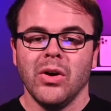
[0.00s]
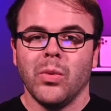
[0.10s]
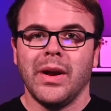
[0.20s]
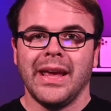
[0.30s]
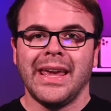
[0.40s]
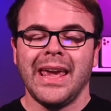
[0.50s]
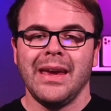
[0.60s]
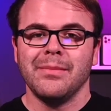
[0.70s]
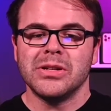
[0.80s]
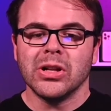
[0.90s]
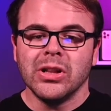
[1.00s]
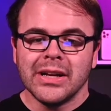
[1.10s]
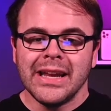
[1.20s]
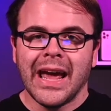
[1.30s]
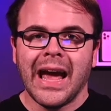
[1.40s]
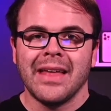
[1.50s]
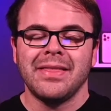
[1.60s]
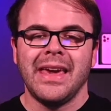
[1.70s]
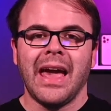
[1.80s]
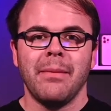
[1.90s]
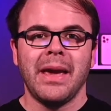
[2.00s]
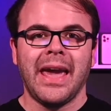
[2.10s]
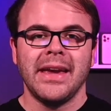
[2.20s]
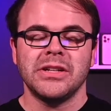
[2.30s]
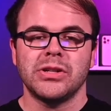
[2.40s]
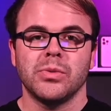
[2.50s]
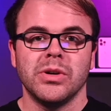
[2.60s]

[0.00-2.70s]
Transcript: when it came to looking at the mAh,